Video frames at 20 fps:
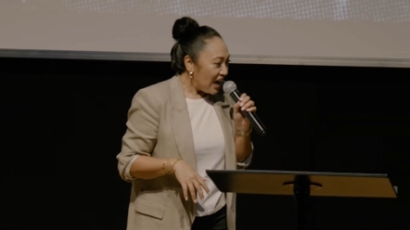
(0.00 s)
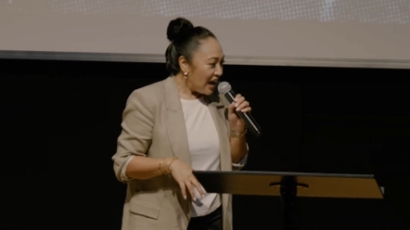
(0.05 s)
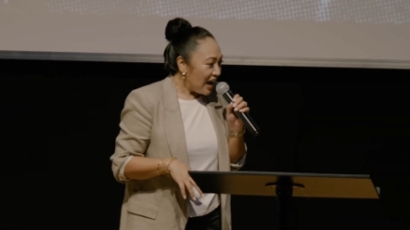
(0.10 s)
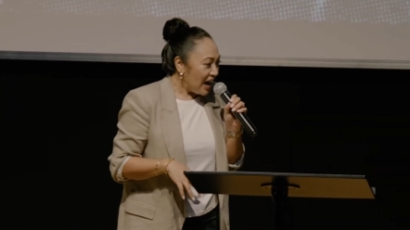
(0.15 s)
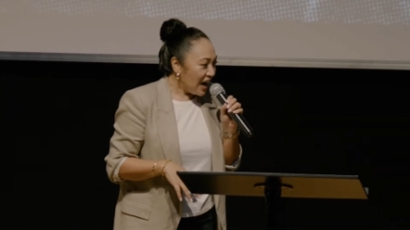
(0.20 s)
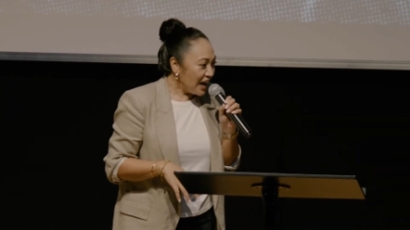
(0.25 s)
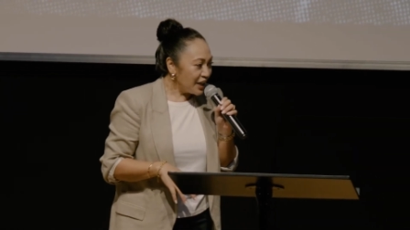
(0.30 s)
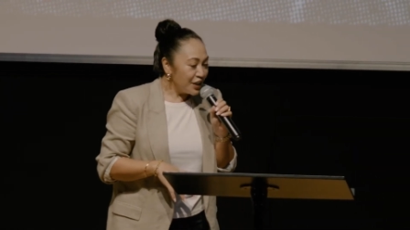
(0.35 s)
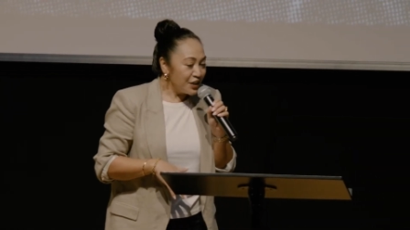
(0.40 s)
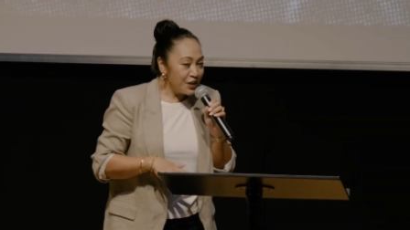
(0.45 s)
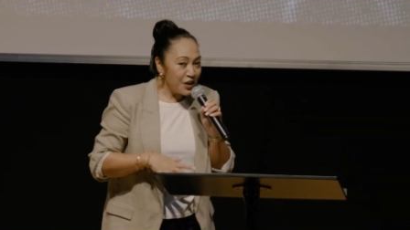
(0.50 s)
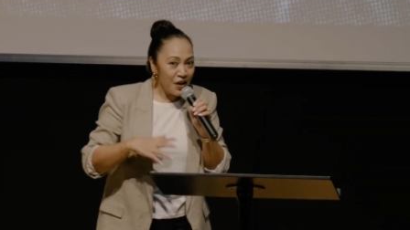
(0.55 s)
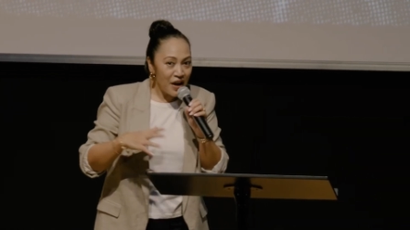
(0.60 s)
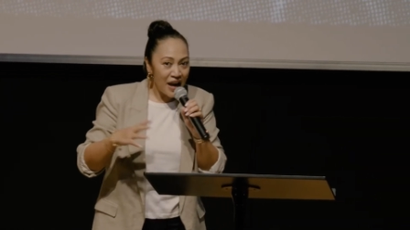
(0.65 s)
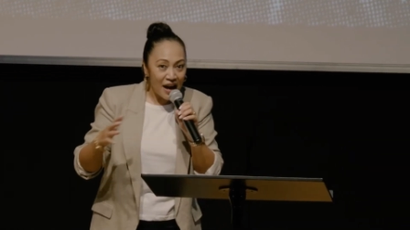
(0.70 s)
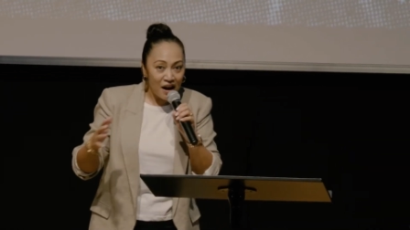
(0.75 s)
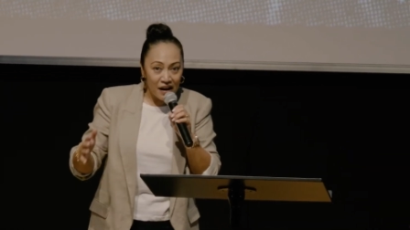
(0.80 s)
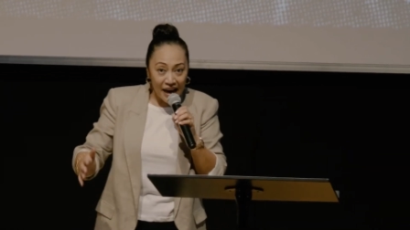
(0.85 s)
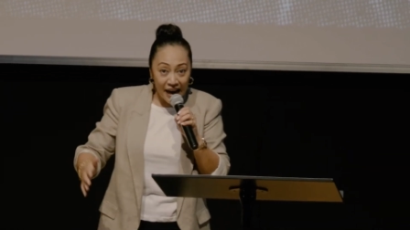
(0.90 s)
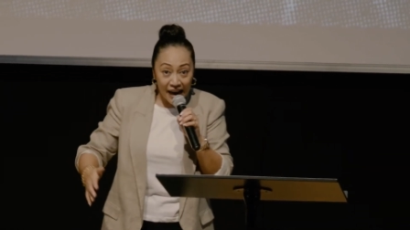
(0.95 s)
I don't know
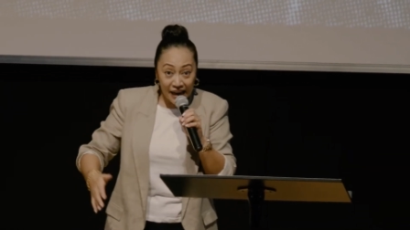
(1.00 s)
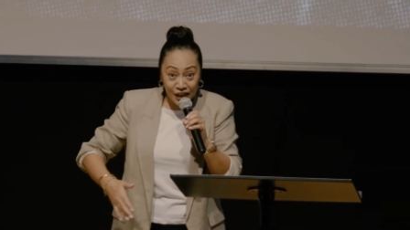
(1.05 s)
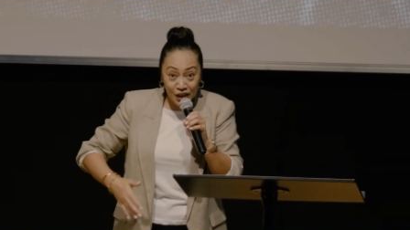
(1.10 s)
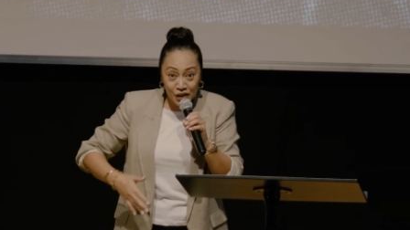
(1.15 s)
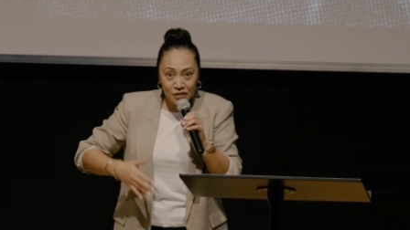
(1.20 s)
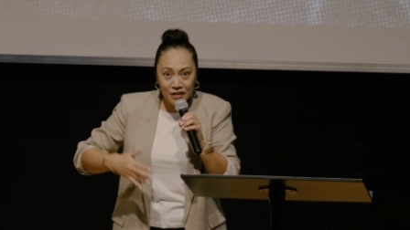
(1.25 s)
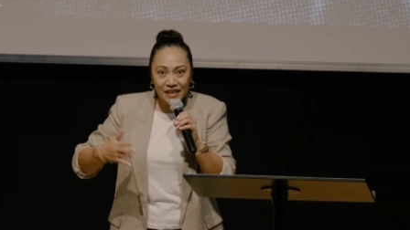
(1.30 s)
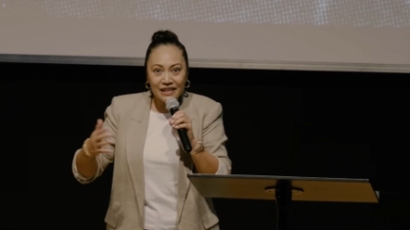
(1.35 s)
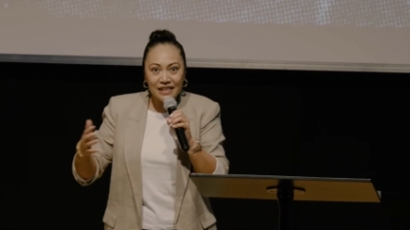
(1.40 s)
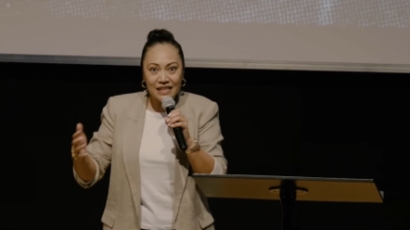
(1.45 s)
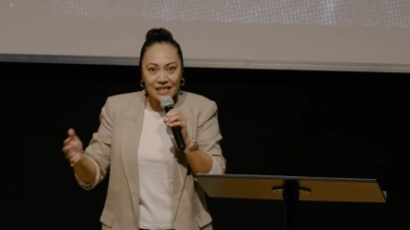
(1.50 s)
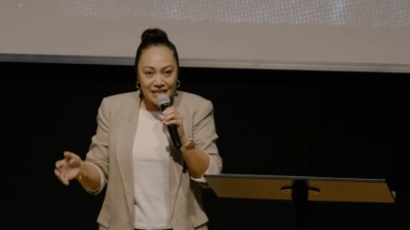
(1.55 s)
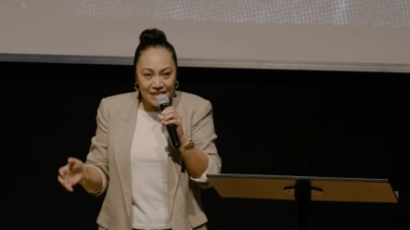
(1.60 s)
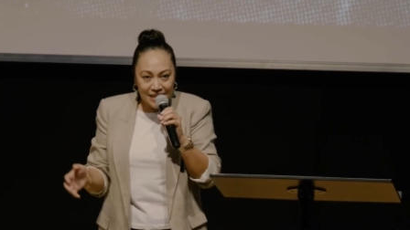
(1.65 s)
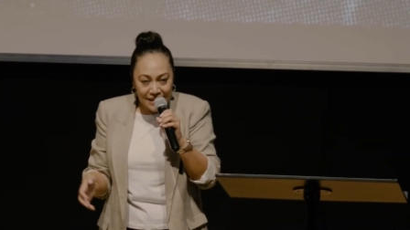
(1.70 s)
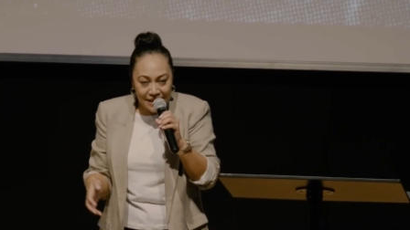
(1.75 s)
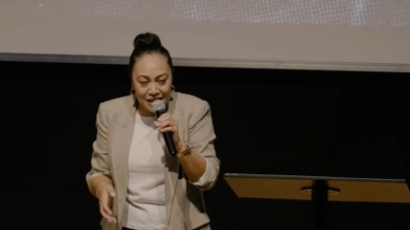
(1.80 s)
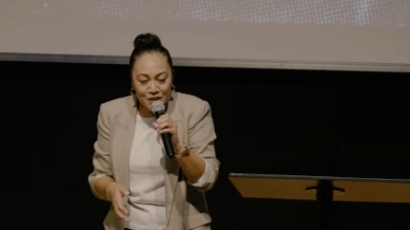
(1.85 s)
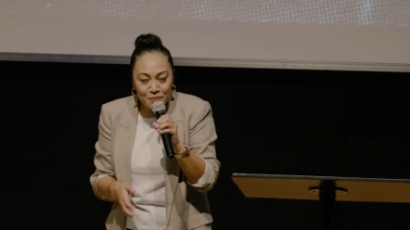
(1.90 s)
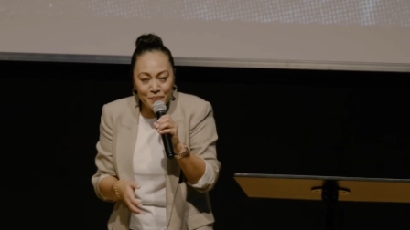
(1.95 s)
how accurate this
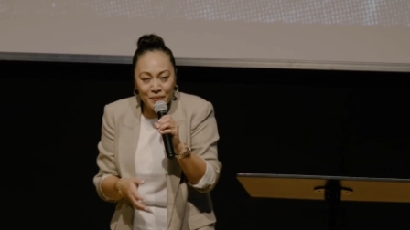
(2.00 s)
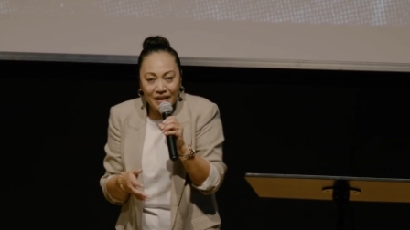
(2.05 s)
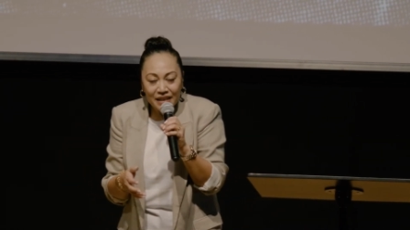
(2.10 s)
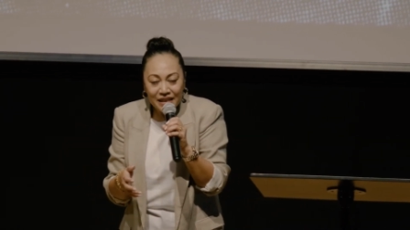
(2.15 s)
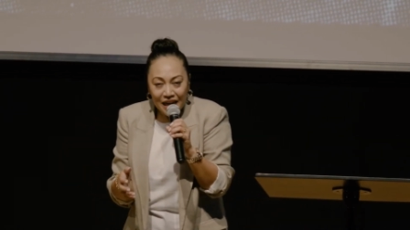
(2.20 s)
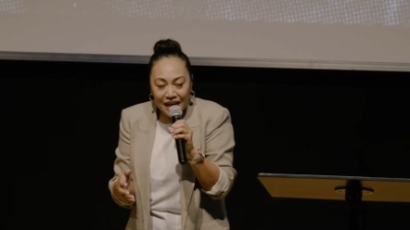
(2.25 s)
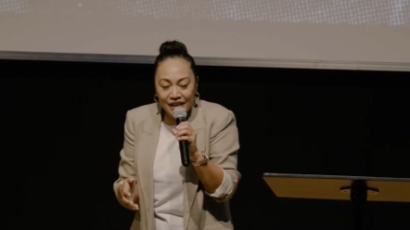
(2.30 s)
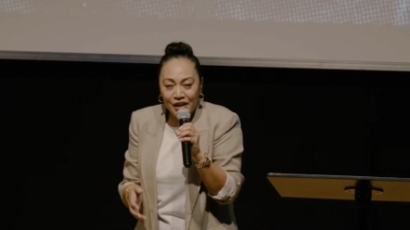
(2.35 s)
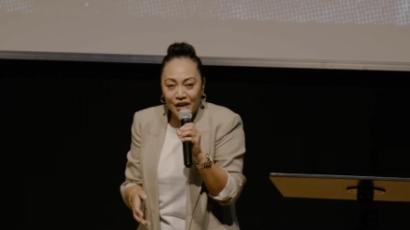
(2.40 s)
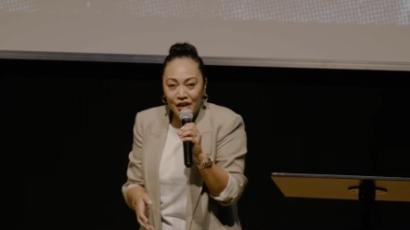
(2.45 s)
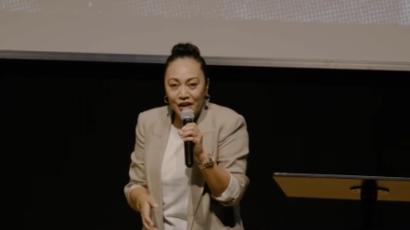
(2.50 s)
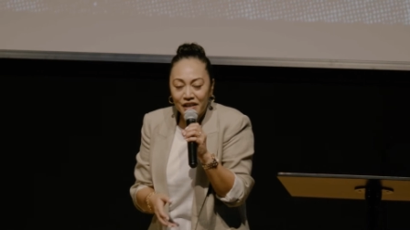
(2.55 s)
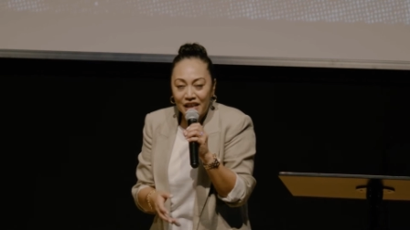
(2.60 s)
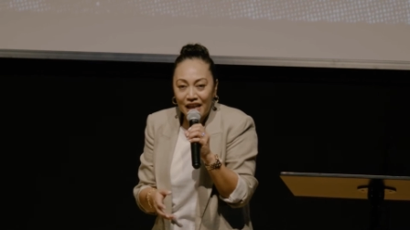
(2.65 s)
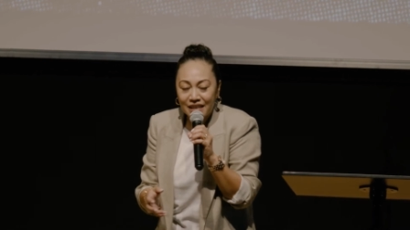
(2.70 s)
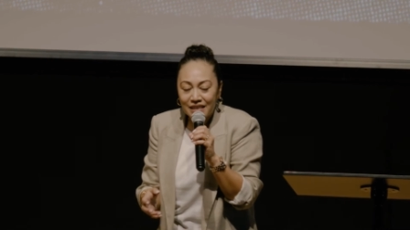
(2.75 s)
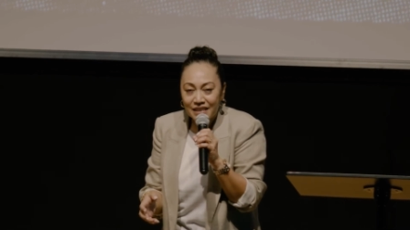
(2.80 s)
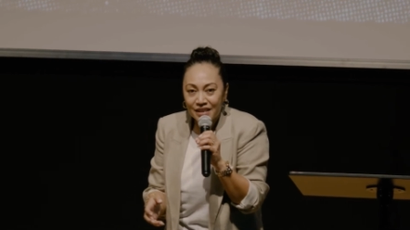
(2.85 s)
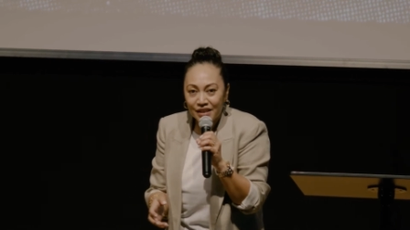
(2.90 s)
is, but I know that,